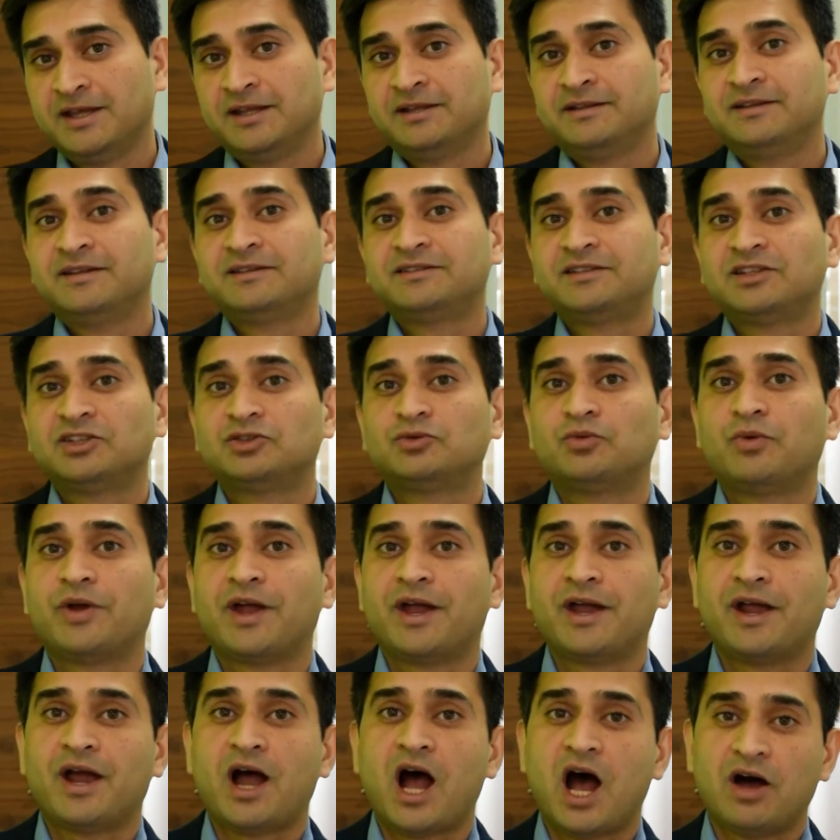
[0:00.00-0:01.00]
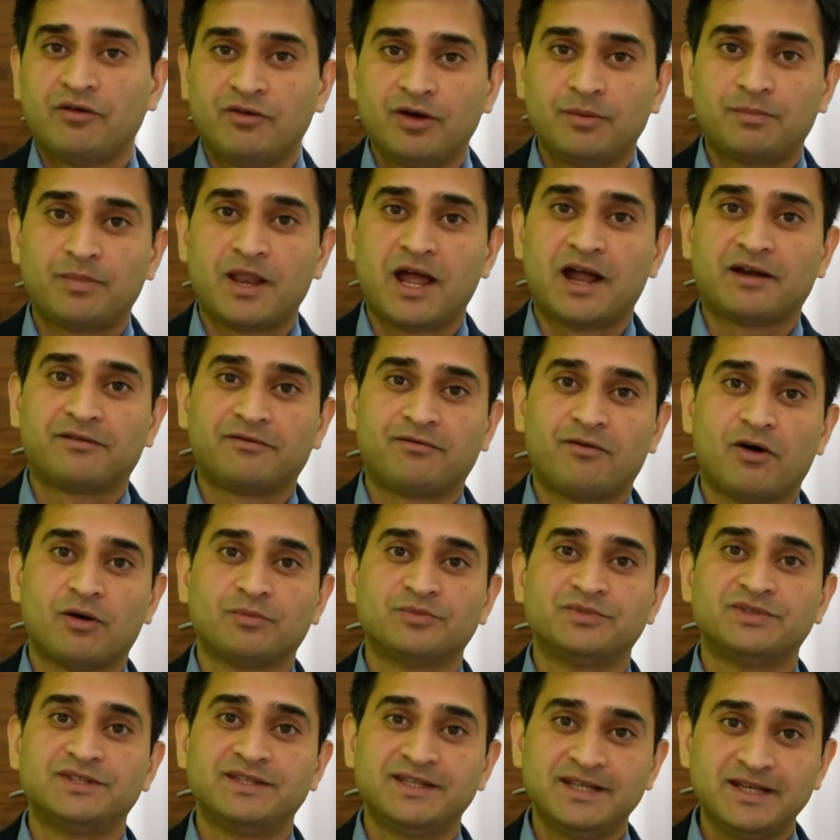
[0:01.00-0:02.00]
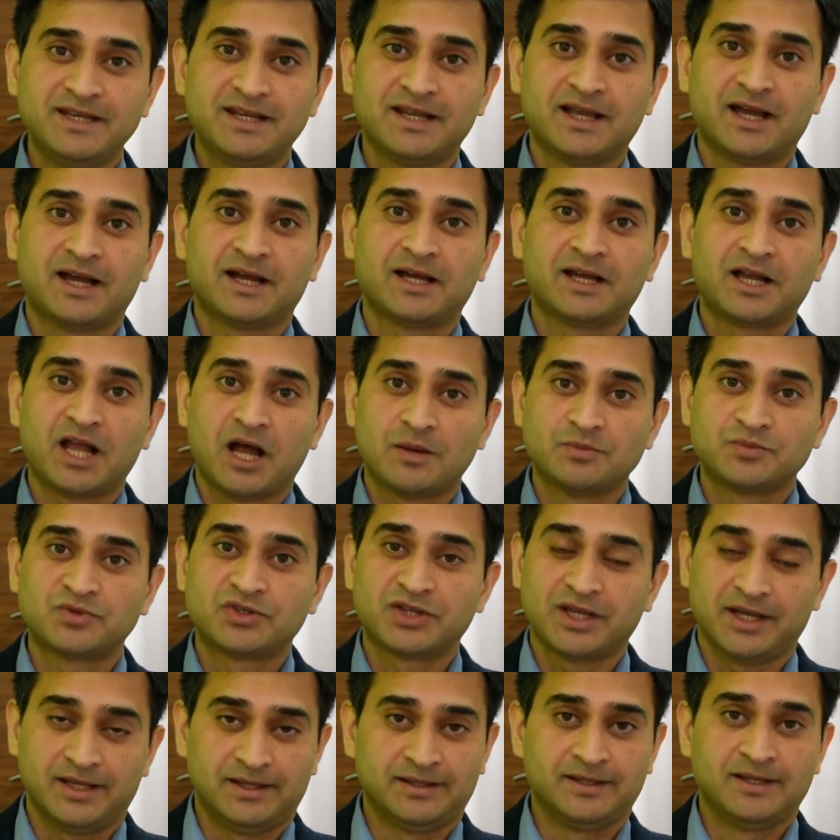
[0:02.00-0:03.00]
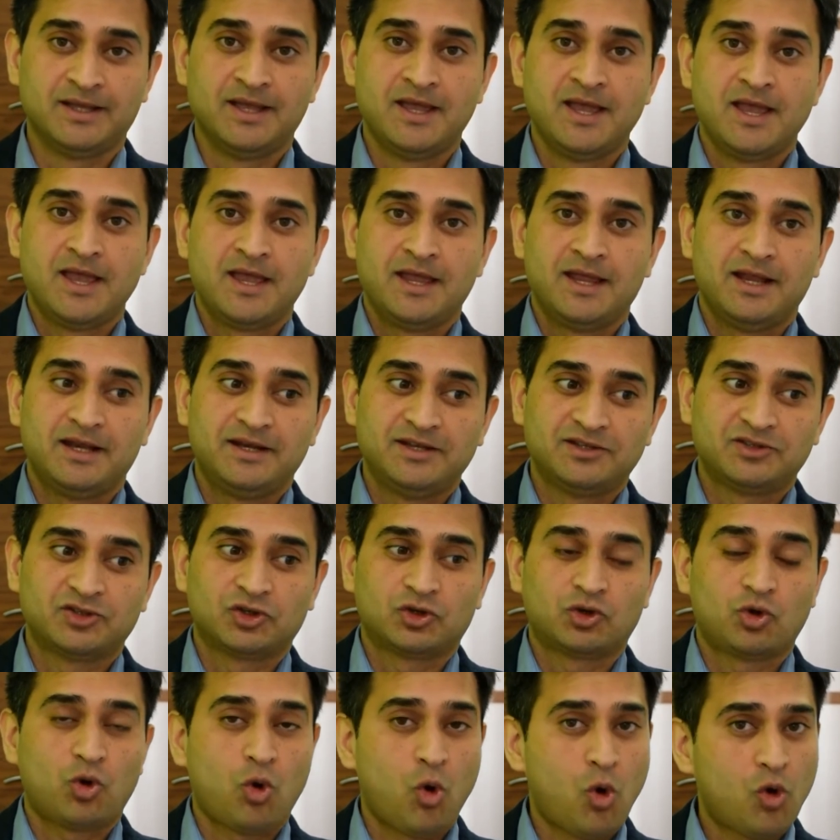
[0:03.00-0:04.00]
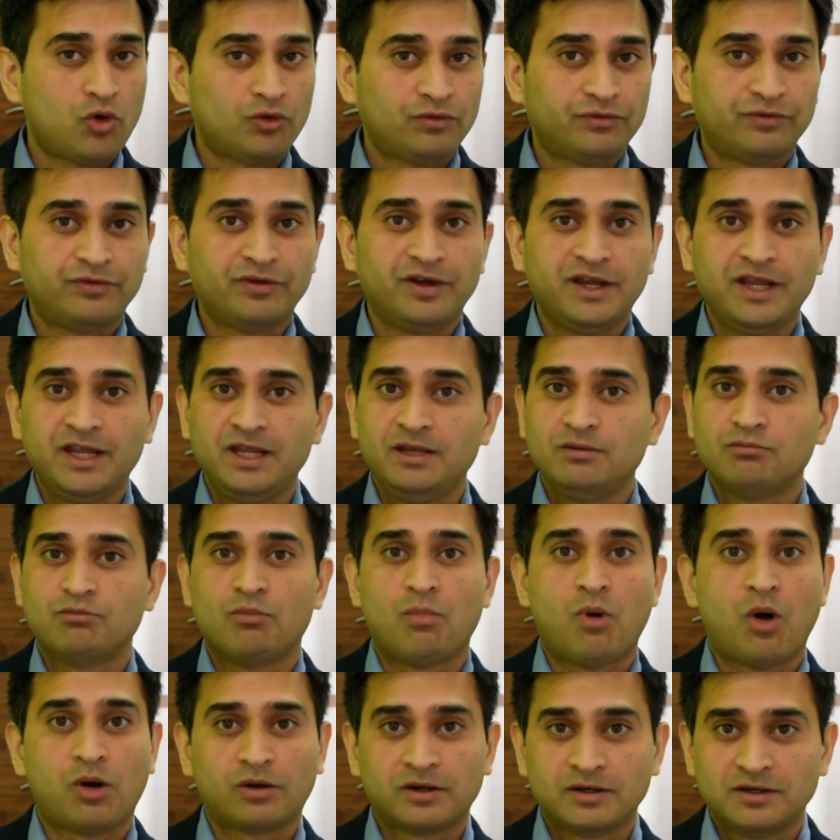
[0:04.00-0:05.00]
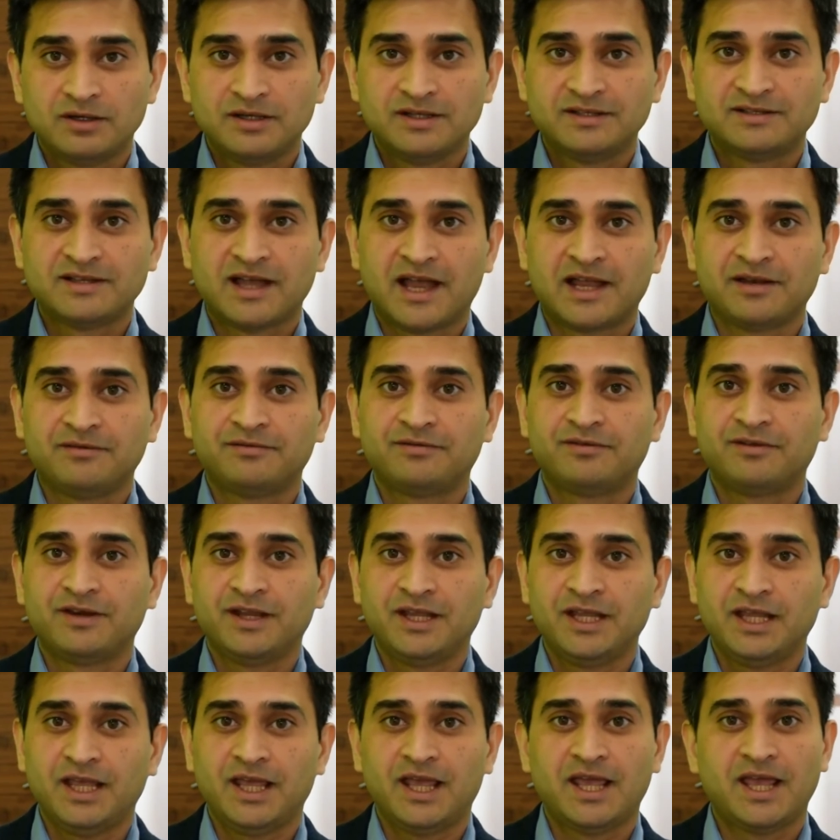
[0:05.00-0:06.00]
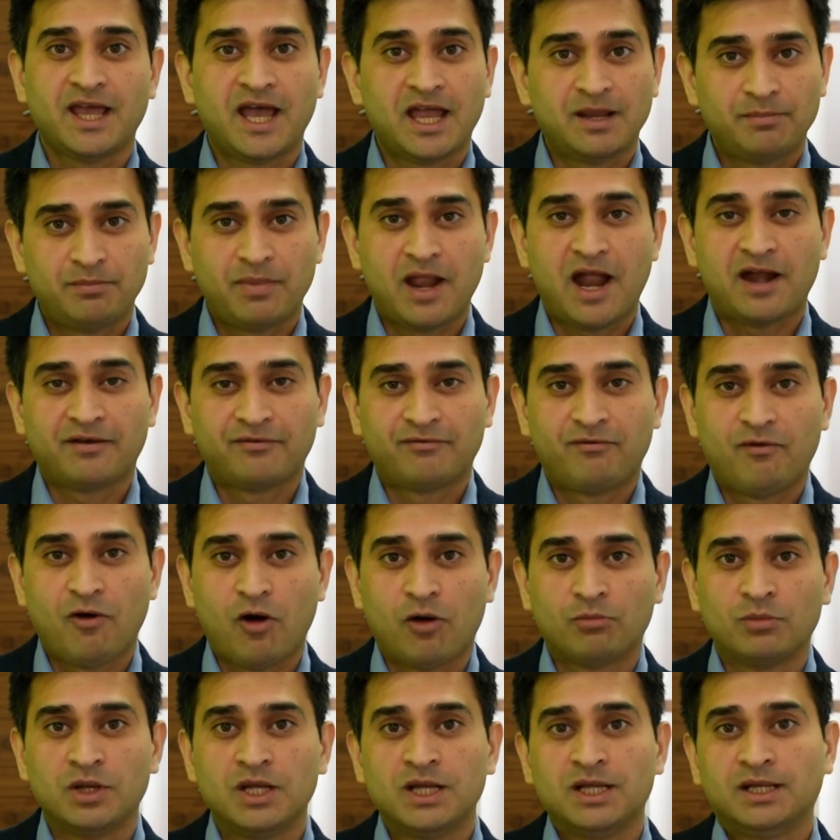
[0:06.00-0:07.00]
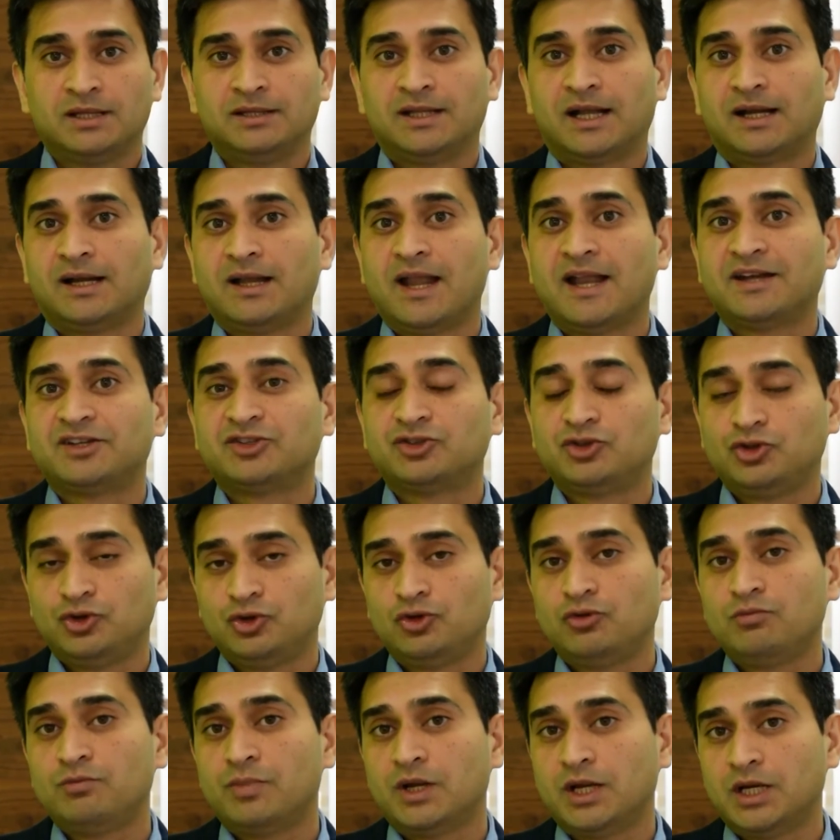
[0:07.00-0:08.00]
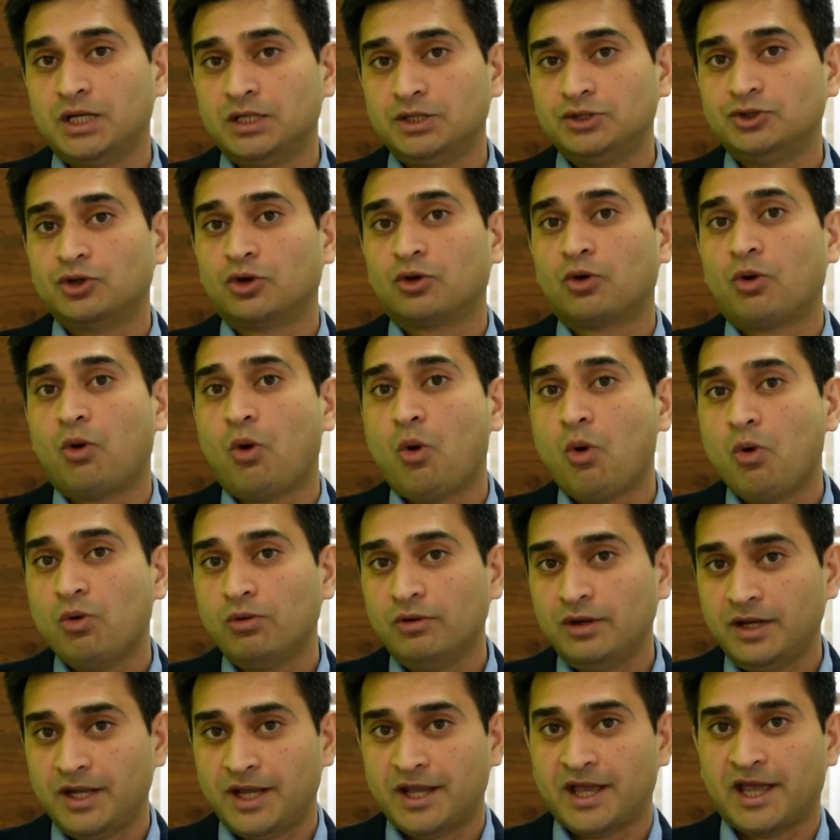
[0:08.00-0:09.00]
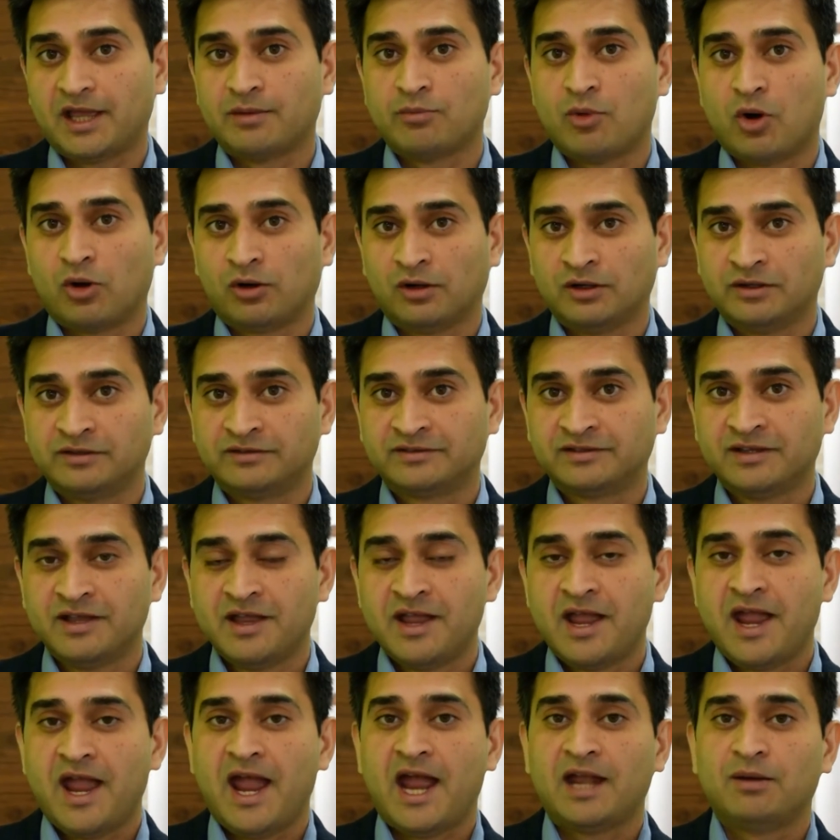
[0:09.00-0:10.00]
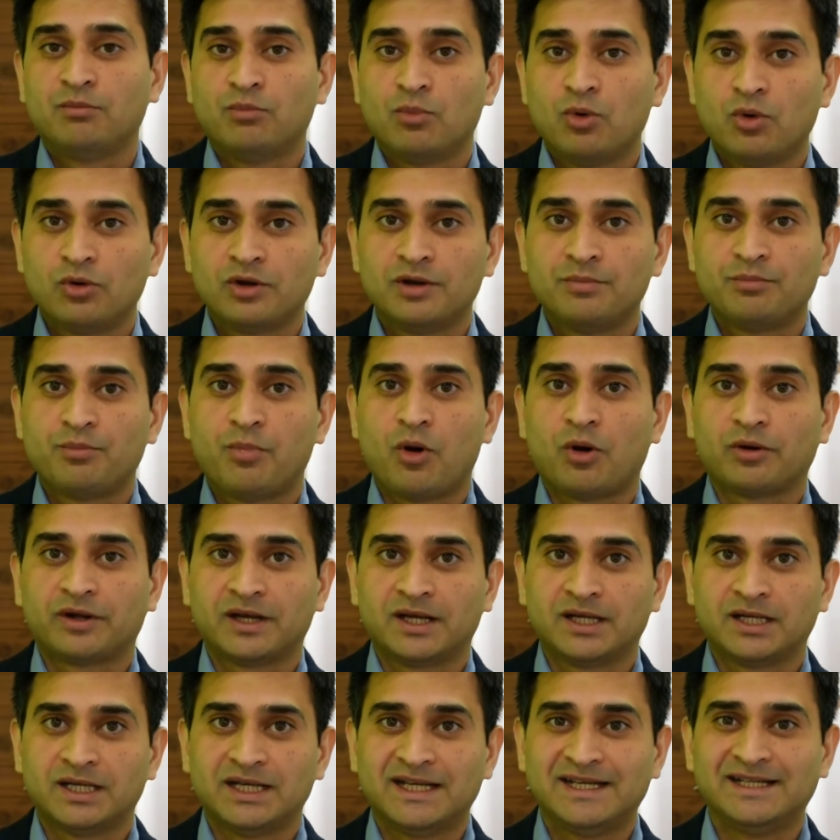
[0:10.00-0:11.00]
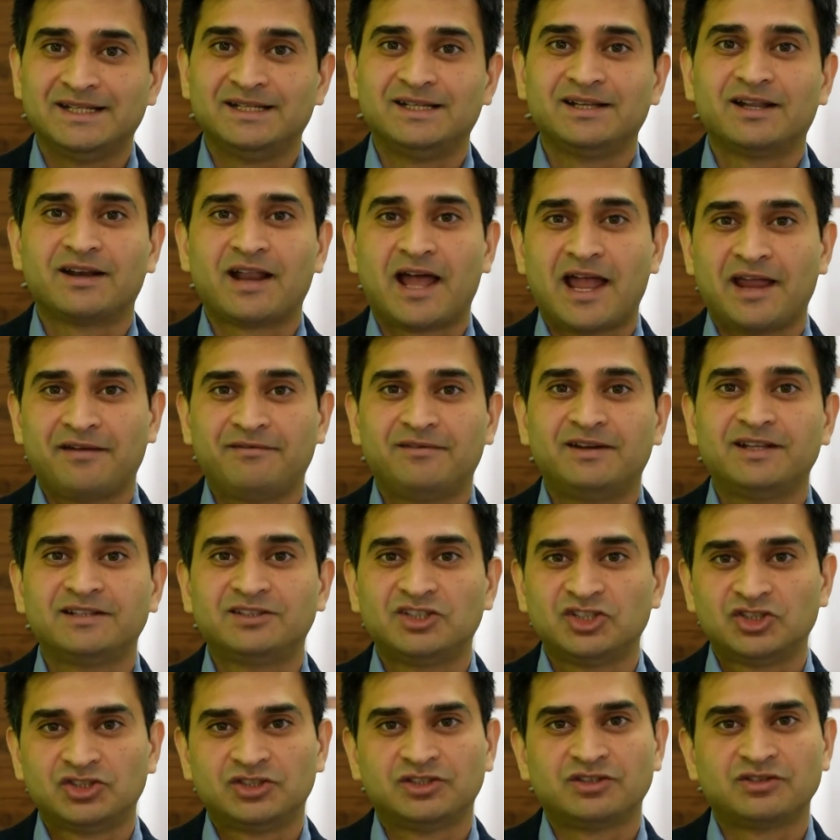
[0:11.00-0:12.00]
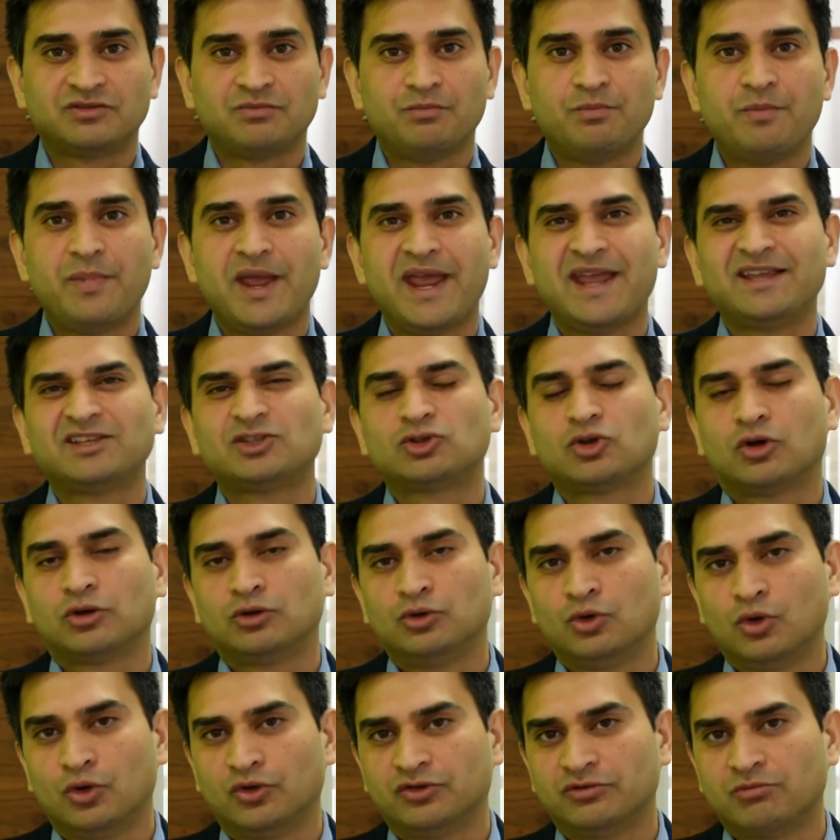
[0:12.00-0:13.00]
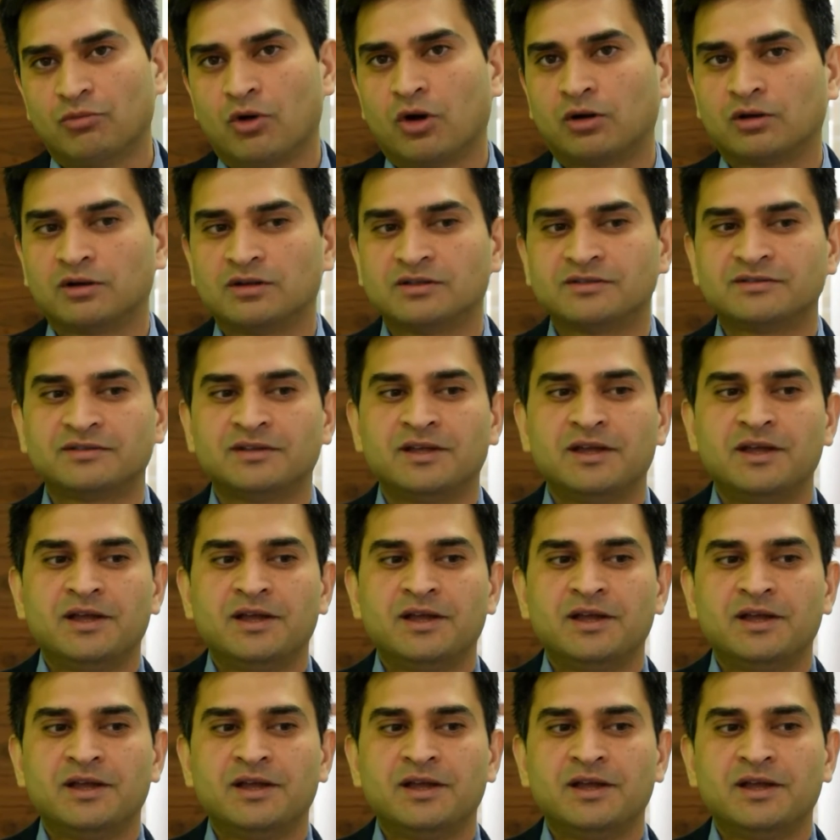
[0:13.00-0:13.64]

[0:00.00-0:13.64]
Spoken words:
This is where our platform Zinia comes in. It is a code-free, model-design-free AI platform that lets you build your own AI models and, more importantly, derive decisions based on those models.